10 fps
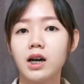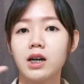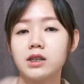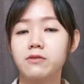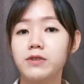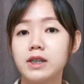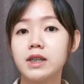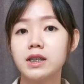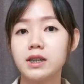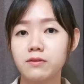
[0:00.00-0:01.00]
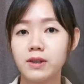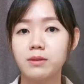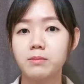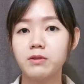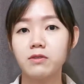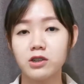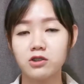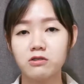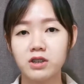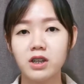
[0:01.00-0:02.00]
the physical development for
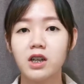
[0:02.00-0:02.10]
children.